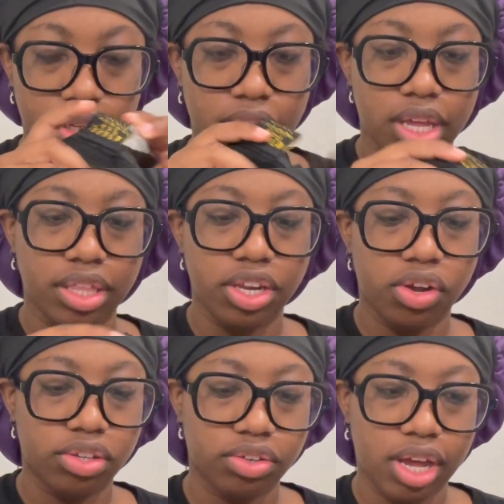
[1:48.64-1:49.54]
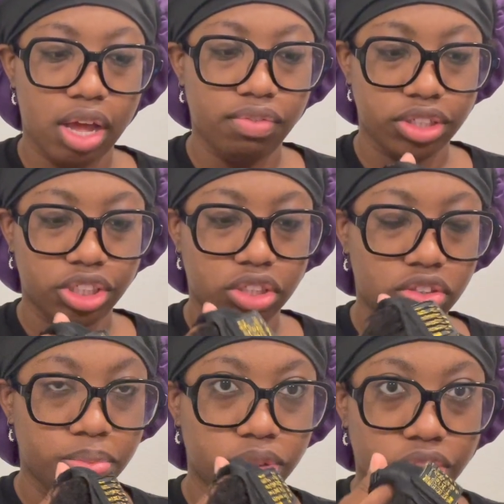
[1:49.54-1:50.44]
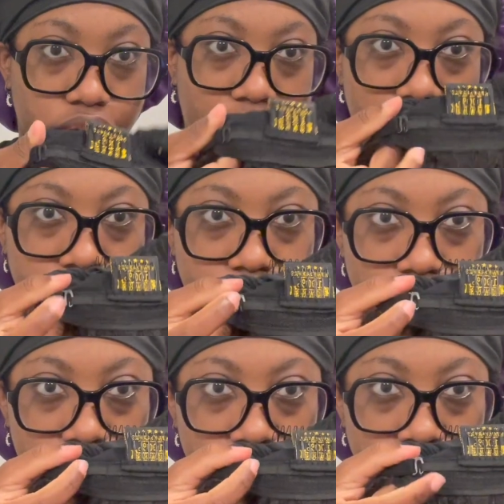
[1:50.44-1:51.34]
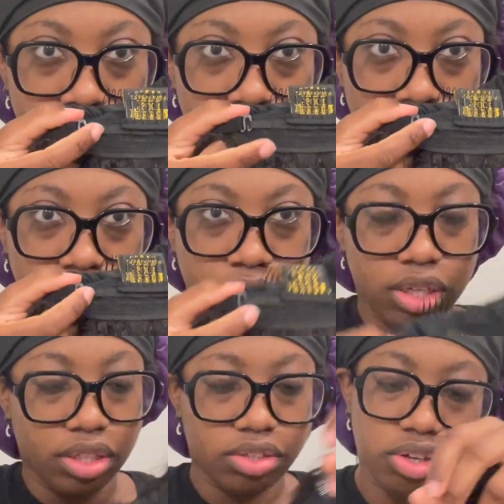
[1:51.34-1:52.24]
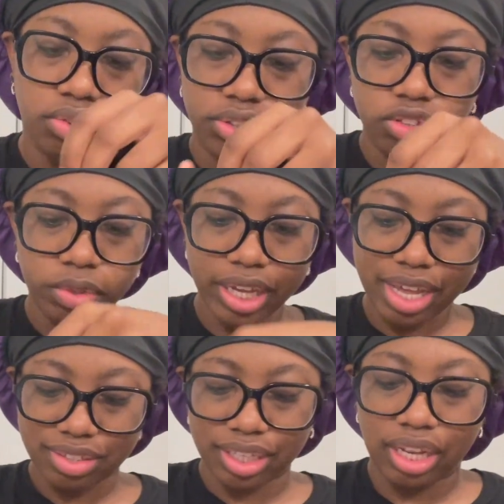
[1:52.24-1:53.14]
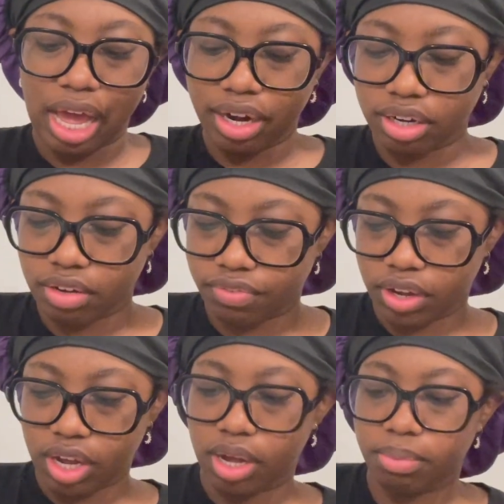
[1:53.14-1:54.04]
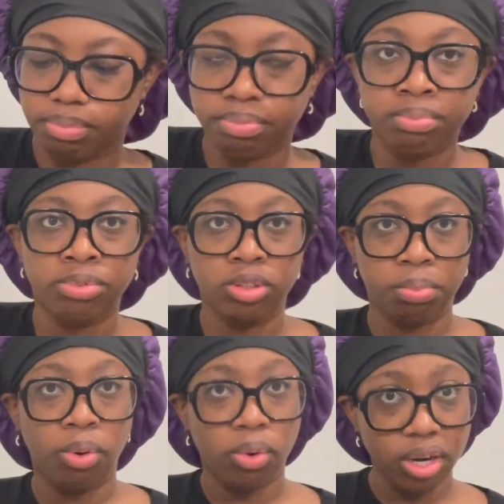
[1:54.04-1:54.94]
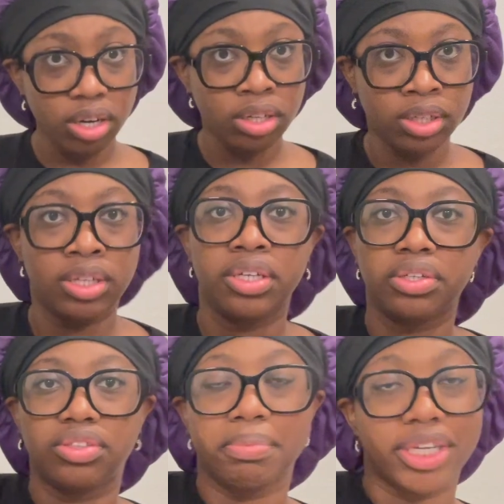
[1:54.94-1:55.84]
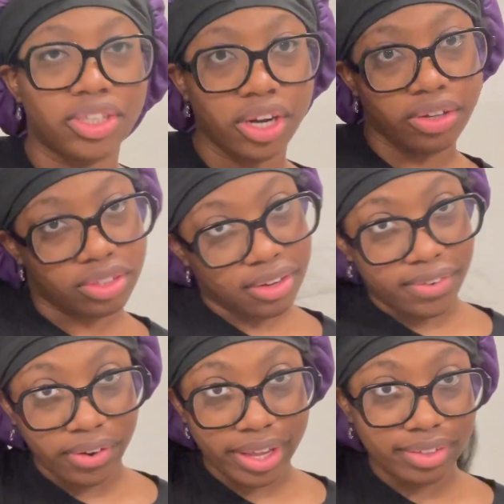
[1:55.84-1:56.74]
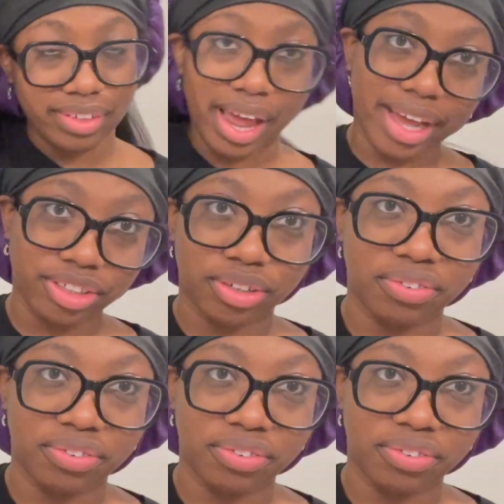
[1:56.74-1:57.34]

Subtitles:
and then you also have adjustable straps. So this wig has a lot of support, so make sure your stuff don't get snatched or